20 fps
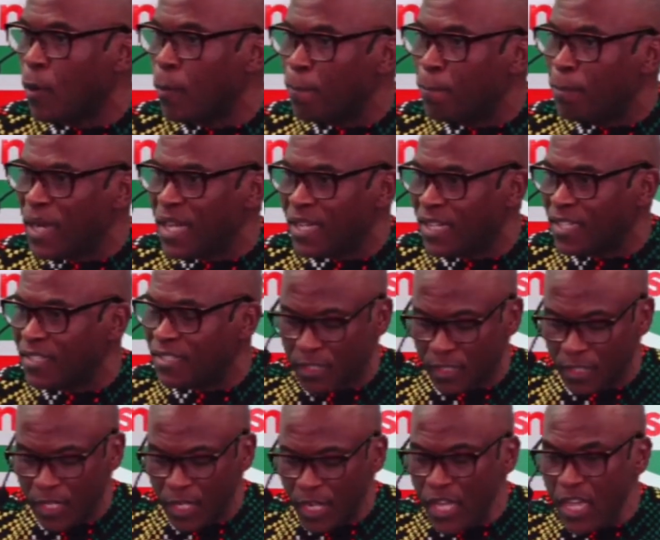But
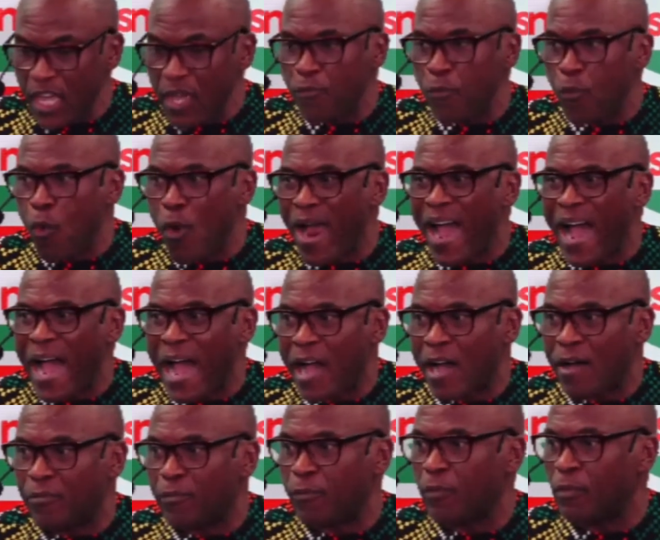if we
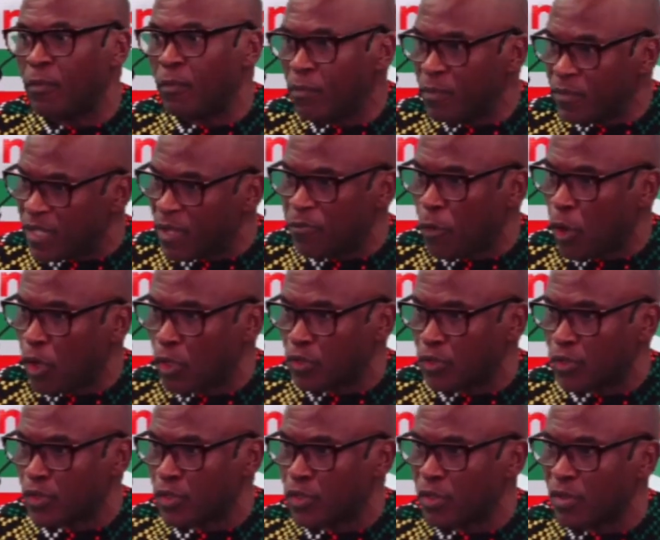have the
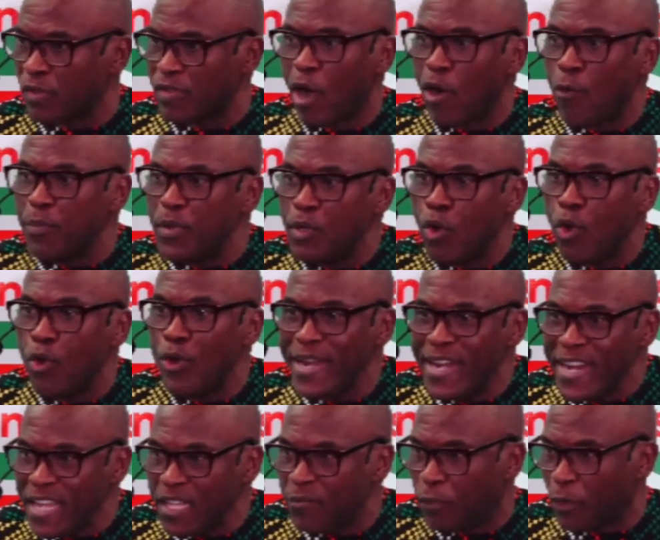funds, there will be no
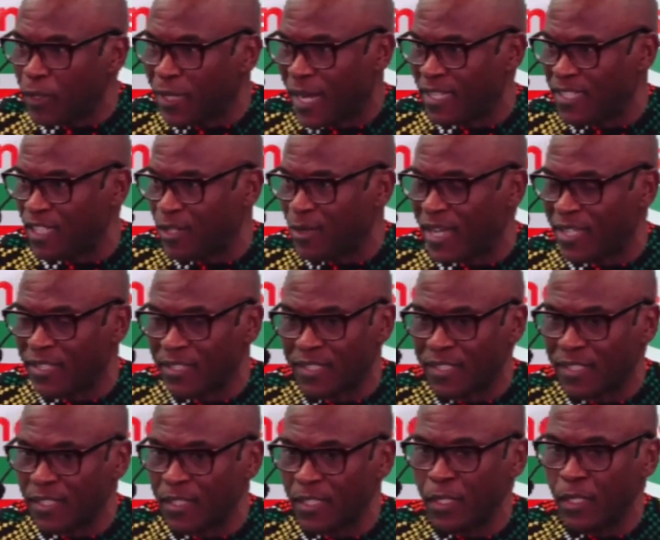need for
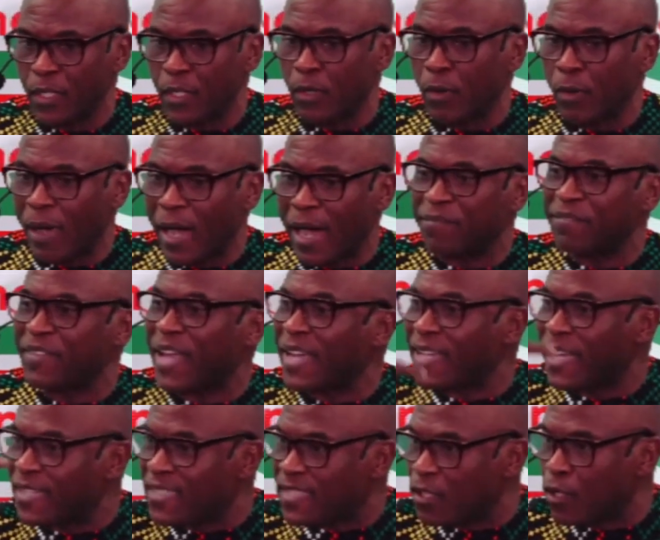Nigerians after
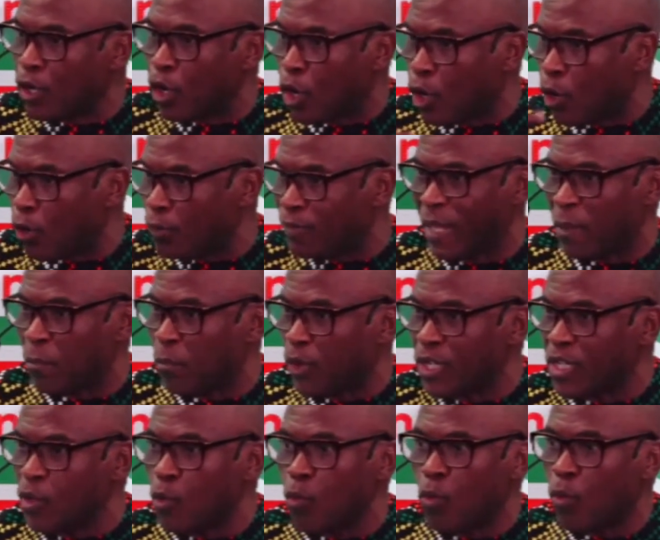getting all that
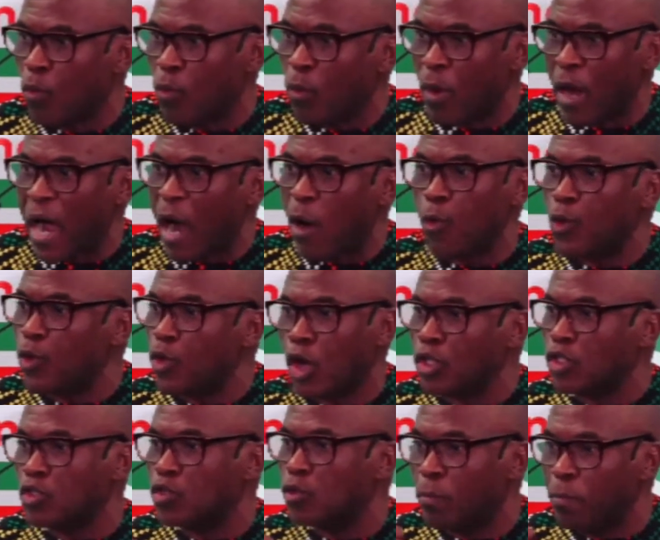money. I will
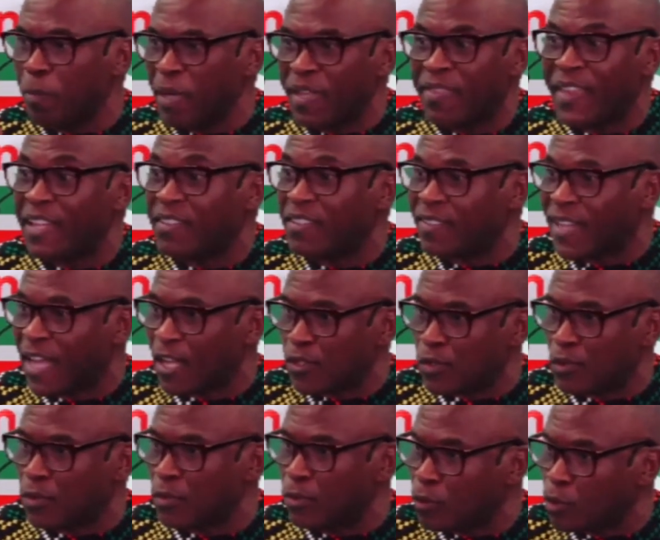not pay
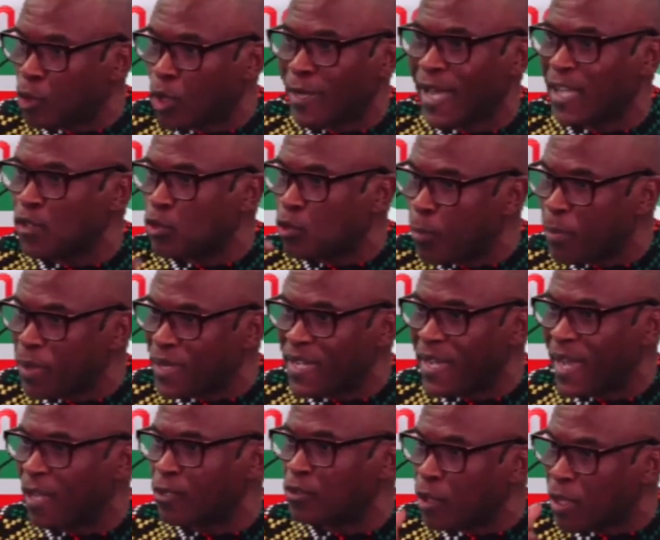$30,000 to
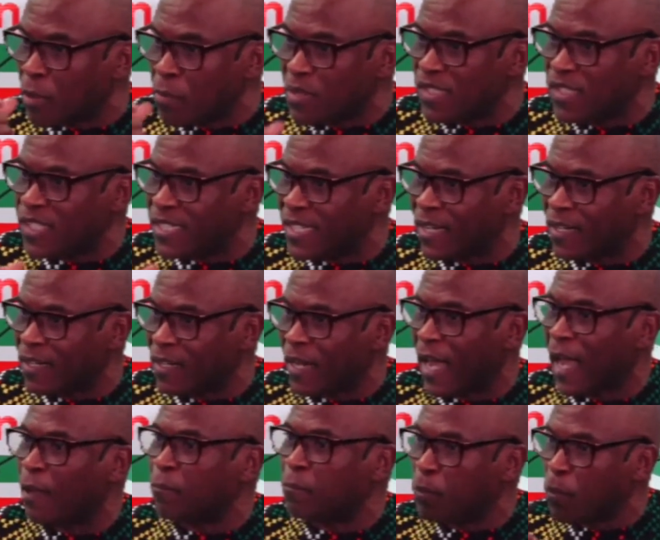bring out a musician
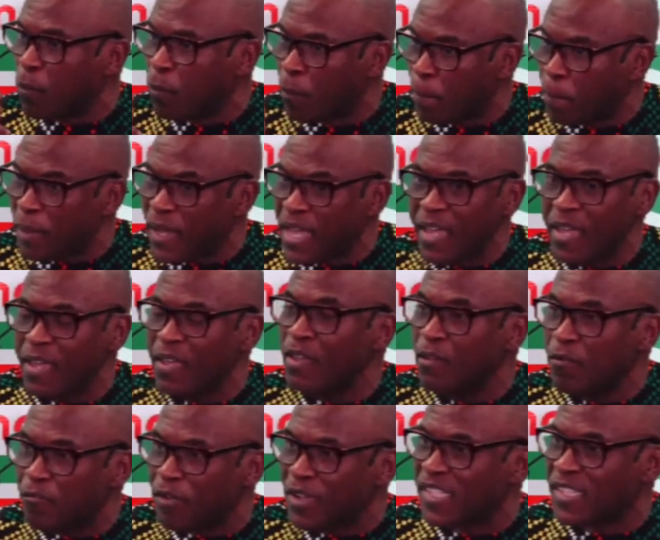and pay
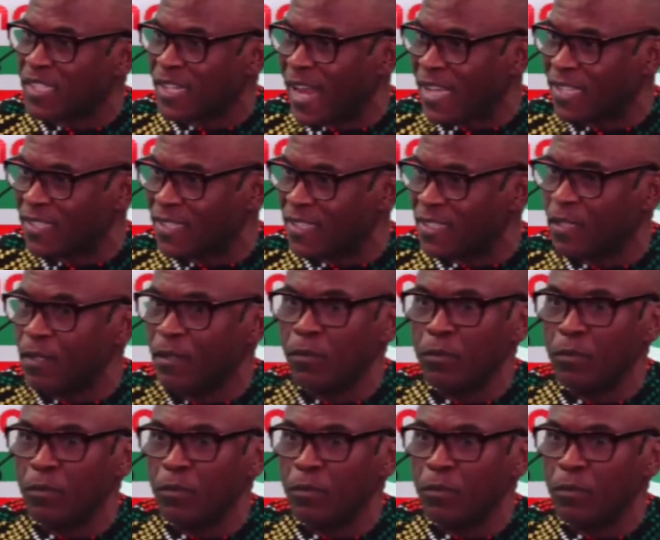first class